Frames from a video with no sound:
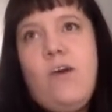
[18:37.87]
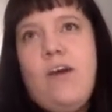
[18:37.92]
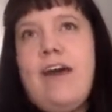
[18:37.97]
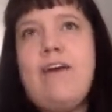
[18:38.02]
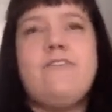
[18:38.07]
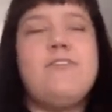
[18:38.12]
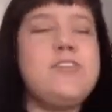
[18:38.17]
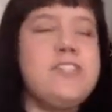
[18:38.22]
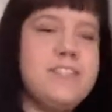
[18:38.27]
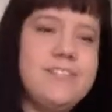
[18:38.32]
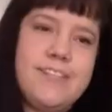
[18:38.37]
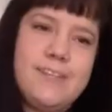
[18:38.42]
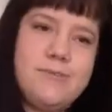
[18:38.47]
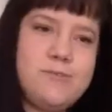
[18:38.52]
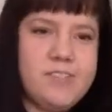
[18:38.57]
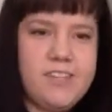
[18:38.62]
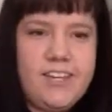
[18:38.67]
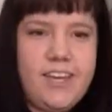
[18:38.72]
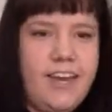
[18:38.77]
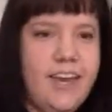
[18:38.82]
ever since I
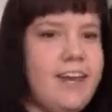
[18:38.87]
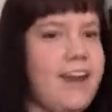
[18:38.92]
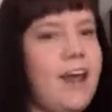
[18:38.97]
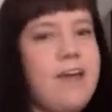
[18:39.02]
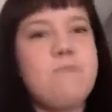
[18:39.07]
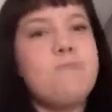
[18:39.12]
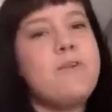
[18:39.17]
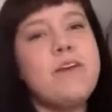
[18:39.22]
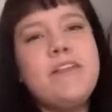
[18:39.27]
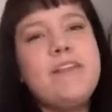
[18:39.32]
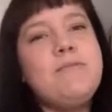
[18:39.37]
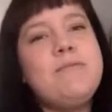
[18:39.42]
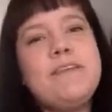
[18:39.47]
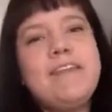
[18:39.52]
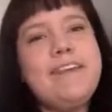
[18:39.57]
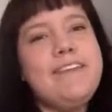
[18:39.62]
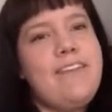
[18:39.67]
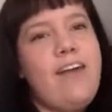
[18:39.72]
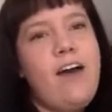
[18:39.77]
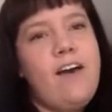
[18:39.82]
was a kid, I really,
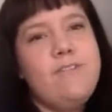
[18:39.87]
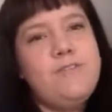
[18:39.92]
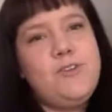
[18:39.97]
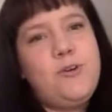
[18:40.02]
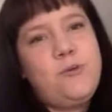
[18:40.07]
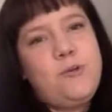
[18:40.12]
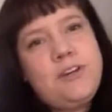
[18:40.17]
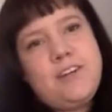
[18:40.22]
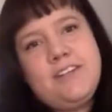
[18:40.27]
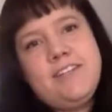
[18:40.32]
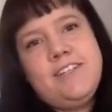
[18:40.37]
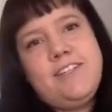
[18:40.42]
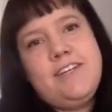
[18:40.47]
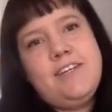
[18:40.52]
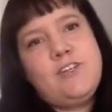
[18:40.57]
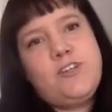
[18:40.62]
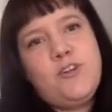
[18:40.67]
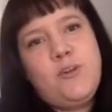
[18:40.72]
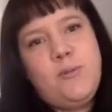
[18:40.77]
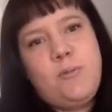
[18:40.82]
really loved
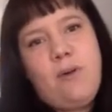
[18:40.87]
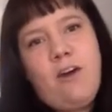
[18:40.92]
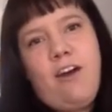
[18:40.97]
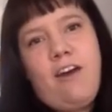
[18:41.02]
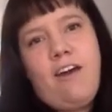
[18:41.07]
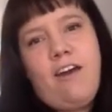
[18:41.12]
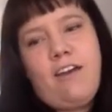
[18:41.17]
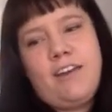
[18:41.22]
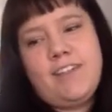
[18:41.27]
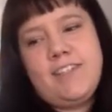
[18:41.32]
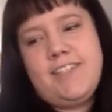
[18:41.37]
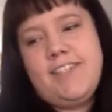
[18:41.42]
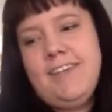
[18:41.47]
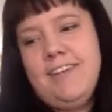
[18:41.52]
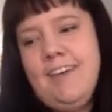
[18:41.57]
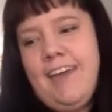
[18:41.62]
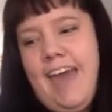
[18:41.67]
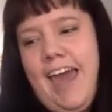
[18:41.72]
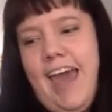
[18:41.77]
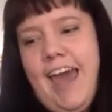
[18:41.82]
organizational products,
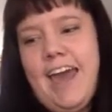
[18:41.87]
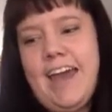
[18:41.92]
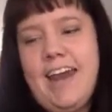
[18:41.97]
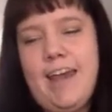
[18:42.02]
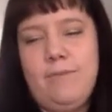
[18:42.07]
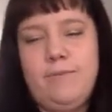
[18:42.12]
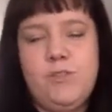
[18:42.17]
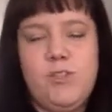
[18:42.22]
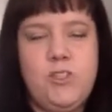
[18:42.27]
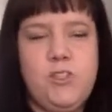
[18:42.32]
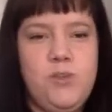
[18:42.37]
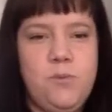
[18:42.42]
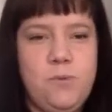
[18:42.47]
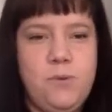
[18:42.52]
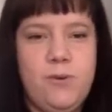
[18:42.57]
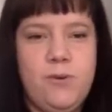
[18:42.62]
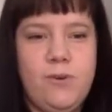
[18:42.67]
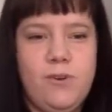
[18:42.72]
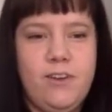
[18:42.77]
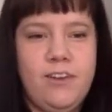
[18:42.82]
and I'm
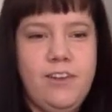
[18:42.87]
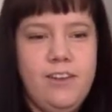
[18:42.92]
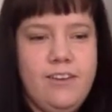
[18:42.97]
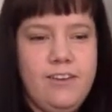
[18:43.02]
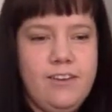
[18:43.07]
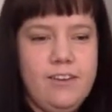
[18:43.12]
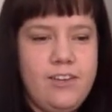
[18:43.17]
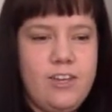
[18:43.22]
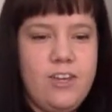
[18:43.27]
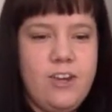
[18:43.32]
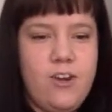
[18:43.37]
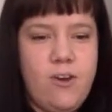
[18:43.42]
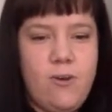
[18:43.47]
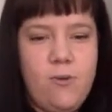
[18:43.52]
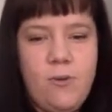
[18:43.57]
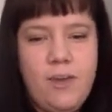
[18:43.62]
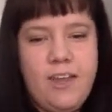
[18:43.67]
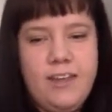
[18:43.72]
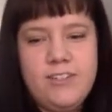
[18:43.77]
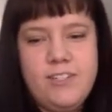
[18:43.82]
super, you know,
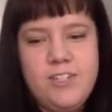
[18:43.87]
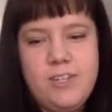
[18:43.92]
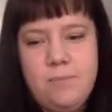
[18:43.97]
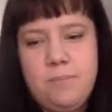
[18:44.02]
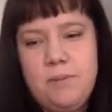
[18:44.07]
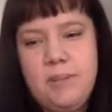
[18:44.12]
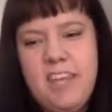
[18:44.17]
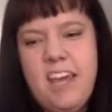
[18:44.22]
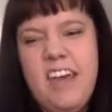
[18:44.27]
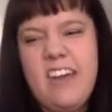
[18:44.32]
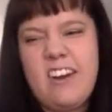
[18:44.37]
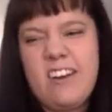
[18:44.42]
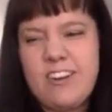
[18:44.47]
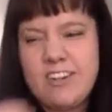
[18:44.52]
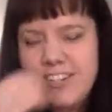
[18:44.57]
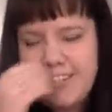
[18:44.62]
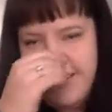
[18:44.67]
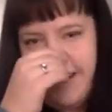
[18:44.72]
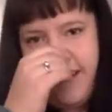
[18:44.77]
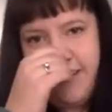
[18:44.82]
into
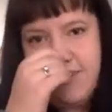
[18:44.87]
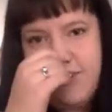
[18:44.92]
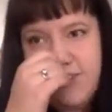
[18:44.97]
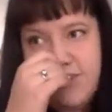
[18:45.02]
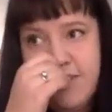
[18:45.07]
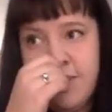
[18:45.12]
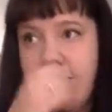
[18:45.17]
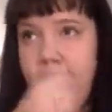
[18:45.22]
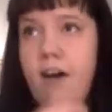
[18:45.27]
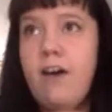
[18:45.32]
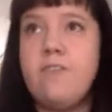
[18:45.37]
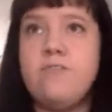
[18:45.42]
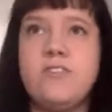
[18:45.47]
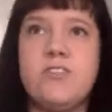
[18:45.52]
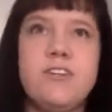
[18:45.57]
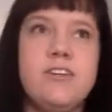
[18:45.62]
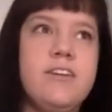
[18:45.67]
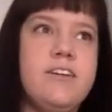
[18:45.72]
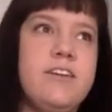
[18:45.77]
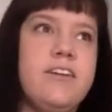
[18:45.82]
planners, and I just
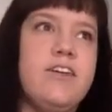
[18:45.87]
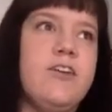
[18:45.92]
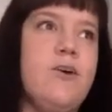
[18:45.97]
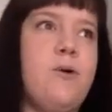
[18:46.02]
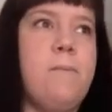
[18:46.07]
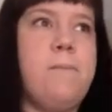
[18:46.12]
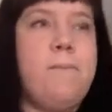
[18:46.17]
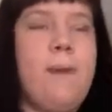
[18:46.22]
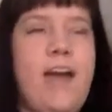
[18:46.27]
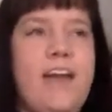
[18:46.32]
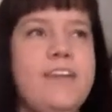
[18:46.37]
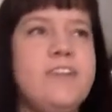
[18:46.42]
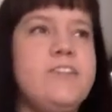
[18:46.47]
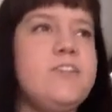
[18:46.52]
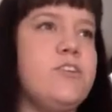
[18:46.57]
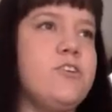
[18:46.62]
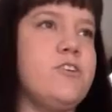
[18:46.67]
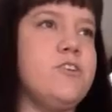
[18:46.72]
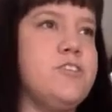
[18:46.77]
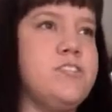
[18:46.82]
loved, you know,
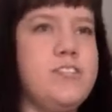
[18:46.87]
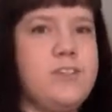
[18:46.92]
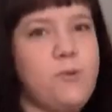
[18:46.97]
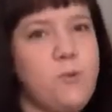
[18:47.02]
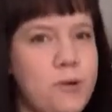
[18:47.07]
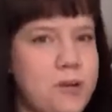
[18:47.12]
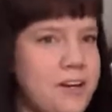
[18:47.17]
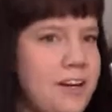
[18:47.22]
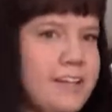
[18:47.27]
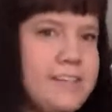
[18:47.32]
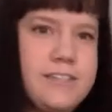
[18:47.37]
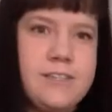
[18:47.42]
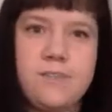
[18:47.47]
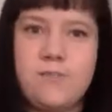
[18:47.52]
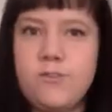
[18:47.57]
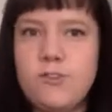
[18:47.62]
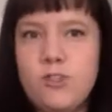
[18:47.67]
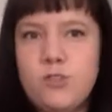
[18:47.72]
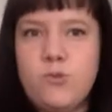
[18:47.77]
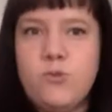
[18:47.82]
binders and organizing
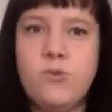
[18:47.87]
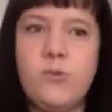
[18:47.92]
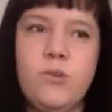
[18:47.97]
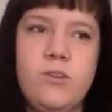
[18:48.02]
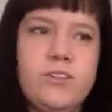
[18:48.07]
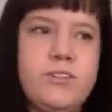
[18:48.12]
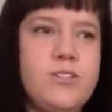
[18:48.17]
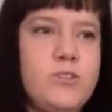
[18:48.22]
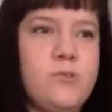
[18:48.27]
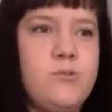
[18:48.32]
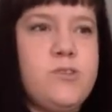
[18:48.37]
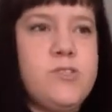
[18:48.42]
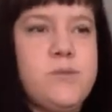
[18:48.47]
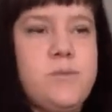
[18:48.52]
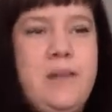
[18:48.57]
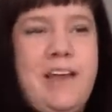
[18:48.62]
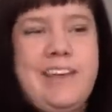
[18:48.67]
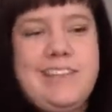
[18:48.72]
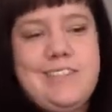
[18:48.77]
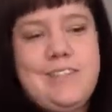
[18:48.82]
for school and school
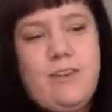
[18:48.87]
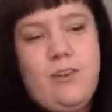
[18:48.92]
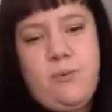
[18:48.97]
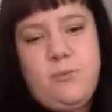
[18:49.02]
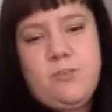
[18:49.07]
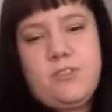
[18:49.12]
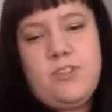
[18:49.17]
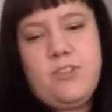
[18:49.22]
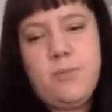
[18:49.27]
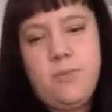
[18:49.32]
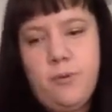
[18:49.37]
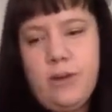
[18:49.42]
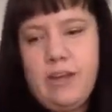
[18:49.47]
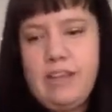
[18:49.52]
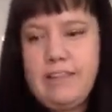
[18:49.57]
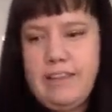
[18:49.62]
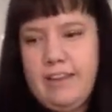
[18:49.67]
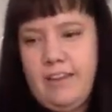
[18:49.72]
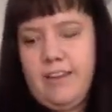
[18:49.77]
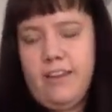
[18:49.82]
supplies, almost to the
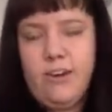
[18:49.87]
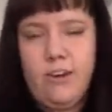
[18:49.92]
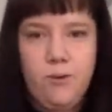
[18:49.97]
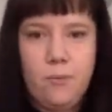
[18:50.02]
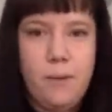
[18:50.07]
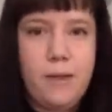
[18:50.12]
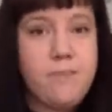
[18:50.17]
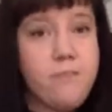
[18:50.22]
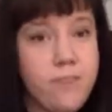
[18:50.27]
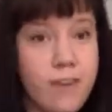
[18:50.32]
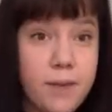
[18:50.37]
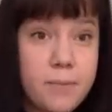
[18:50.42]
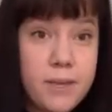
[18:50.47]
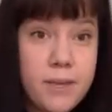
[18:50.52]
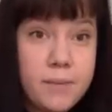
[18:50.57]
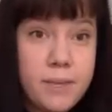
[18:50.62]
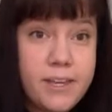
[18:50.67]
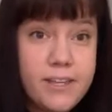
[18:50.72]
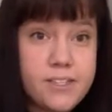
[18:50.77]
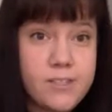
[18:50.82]
point that, you know, my
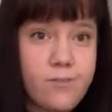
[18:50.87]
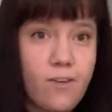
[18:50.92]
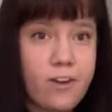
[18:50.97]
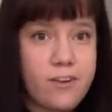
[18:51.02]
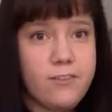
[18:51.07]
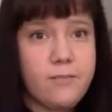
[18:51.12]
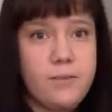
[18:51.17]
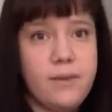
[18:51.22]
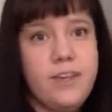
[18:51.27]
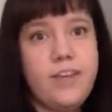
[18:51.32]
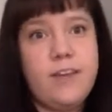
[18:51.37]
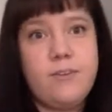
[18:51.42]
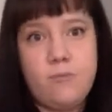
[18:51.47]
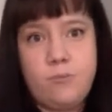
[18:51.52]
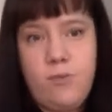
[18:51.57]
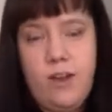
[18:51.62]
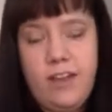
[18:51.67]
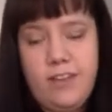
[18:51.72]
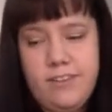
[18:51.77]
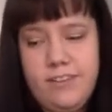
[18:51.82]
family makes fun of me,
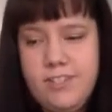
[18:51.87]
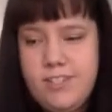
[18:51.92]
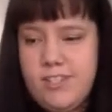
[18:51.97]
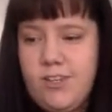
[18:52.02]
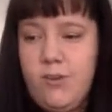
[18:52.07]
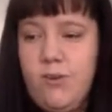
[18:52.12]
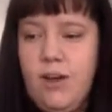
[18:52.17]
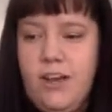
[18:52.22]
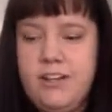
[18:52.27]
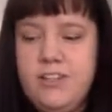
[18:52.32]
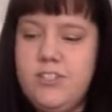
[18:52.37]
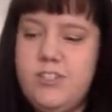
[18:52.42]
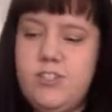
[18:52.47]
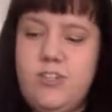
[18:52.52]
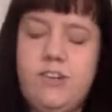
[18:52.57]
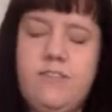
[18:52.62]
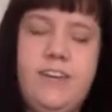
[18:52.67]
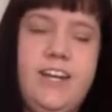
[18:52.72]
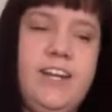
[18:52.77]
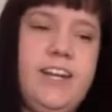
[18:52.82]
and rightly so, I
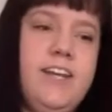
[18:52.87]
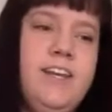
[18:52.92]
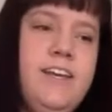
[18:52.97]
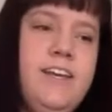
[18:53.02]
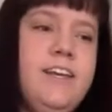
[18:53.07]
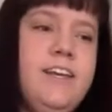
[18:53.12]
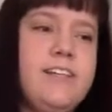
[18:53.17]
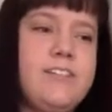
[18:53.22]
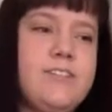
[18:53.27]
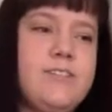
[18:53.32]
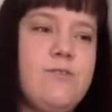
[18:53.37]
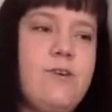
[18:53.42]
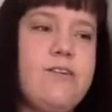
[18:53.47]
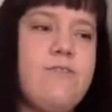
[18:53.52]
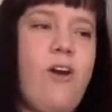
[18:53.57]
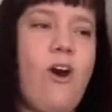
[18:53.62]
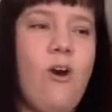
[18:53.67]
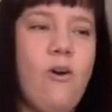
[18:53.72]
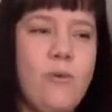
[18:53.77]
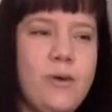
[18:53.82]
deserve it so I've
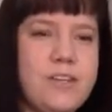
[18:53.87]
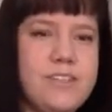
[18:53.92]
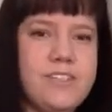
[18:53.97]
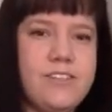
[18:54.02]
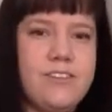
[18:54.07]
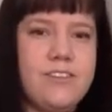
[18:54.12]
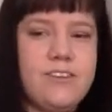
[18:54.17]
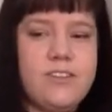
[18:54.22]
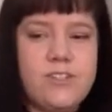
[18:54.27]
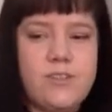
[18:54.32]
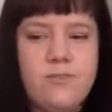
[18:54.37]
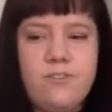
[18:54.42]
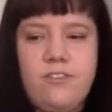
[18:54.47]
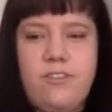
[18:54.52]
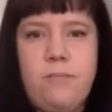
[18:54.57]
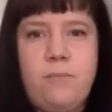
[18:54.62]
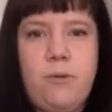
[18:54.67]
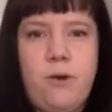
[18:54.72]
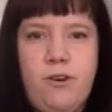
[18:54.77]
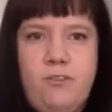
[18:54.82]
always looked for
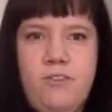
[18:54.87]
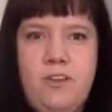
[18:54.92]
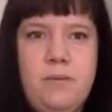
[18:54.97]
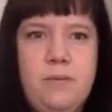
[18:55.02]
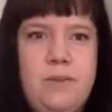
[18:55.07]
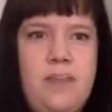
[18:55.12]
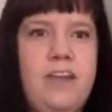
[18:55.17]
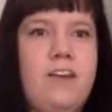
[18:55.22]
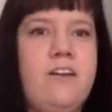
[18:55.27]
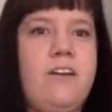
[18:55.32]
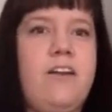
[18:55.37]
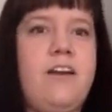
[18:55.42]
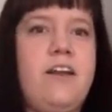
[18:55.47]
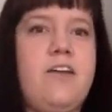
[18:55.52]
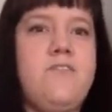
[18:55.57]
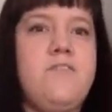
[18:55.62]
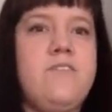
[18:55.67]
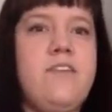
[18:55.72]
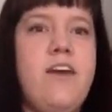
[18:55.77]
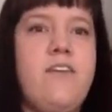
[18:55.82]
the perfect planner and
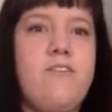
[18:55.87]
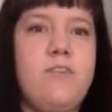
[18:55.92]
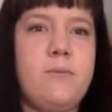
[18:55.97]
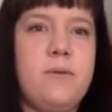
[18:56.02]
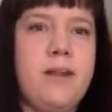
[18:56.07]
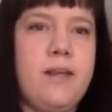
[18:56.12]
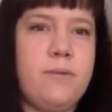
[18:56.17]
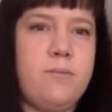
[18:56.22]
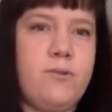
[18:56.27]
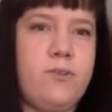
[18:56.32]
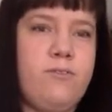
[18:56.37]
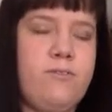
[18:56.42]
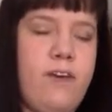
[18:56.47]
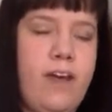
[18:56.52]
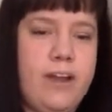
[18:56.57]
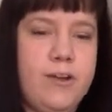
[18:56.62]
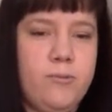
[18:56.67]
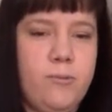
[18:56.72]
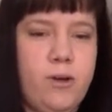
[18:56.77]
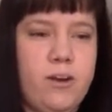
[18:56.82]
I've never been able to
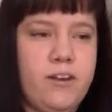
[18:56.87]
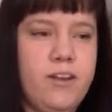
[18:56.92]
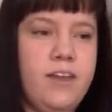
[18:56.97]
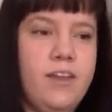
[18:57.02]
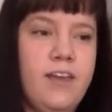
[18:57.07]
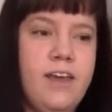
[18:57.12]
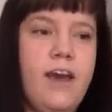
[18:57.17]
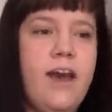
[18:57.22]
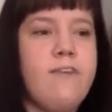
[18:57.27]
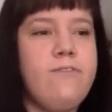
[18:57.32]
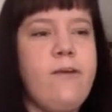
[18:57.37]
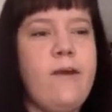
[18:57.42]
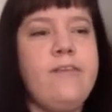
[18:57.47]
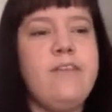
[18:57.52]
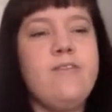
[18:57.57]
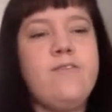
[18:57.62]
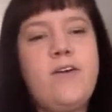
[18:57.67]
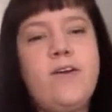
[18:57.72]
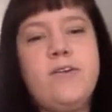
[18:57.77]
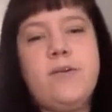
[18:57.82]
find one. I
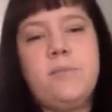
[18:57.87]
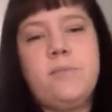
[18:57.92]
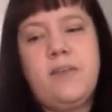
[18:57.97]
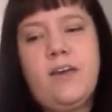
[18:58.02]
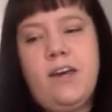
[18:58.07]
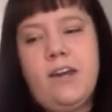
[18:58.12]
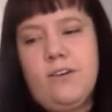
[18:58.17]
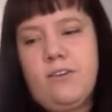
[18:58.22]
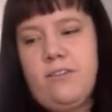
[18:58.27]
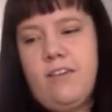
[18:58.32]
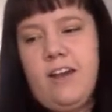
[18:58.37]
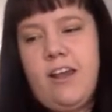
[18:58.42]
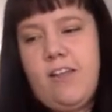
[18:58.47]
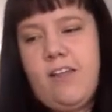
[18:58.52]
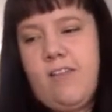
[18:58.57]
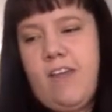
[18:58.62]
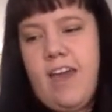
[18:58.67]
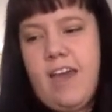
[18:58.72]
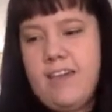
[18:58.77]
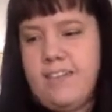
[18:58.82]
finally found a planner that I
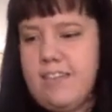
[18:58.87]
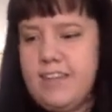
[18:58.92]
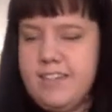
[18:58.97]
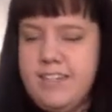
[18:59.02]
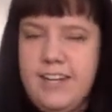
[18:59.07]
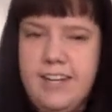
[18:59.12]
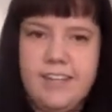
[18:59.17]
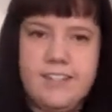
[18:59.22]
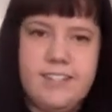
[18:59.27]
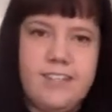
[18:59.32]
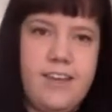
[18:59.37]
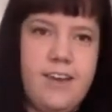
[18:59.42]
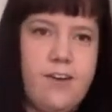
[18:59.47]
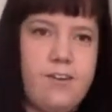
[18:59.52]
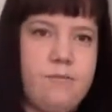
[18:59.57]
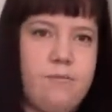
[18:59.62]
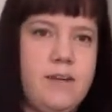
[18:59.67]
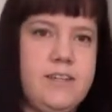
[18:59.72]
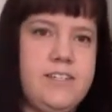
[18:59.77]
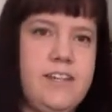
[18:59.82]
like that takes care
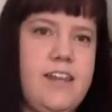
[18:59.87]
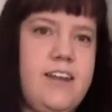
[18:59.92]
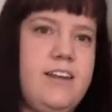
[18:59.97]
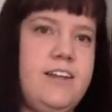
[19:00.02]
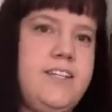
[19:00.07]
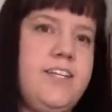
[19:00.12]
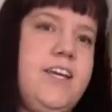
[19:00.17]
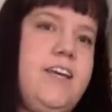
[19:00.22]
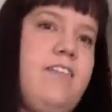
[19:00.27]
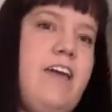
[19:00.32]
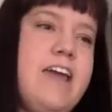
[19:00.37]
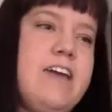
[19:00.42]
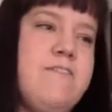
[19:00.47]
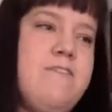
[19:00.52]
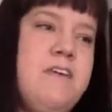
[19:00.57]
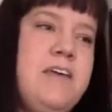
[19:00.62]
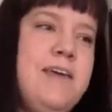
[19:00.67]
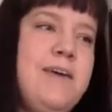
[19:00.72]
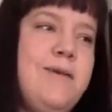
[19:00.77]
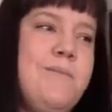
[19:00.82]
of my day to day life,
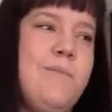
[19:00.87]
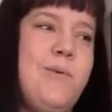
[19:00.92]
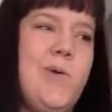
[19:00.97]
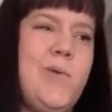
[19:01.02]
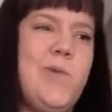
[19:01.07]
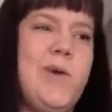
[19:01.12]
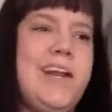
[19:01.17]
but